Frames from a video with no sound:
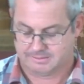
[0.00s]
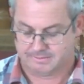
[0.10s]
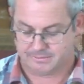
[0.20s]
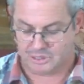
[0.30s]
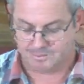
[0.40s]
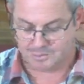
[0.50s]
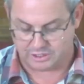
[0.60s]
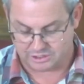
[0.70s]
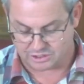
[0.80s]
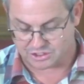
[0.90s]
by being
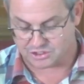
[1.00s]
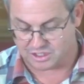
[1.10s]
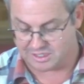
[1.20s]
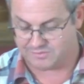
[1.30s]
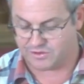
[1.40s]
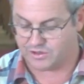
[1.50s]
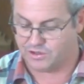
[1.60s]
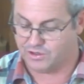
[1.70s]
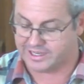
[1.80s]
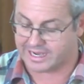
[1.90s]
the servant
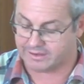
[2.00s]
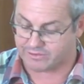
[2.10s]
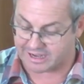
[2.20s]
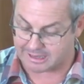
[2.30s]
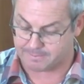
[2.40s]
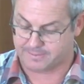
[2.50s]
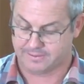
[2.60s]
who gave up